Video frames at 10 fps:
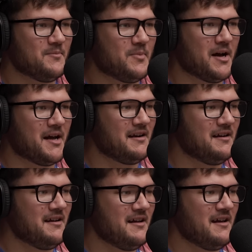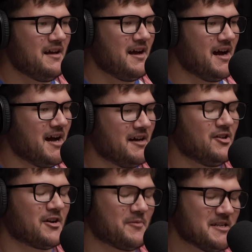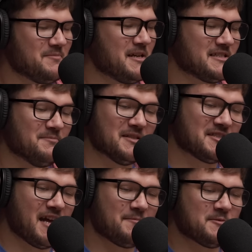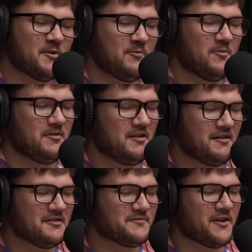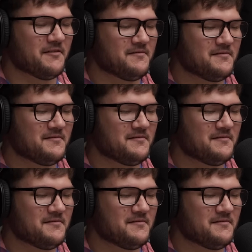But look, we did make some missteps, but it's fun.